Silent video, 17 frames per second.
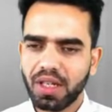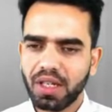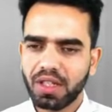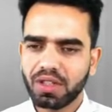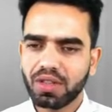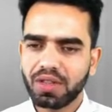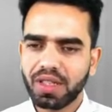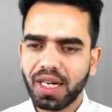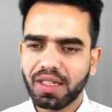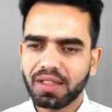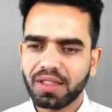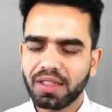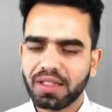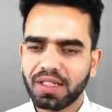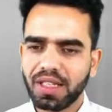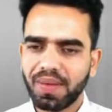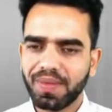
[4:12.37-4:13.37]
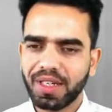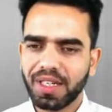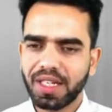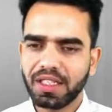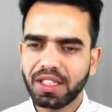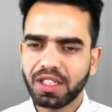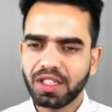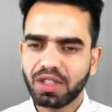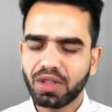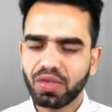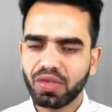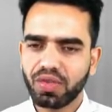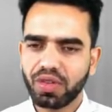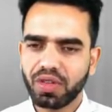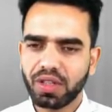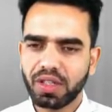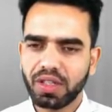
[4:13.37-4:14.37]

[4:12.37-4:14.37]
So that is the semi-digestive food.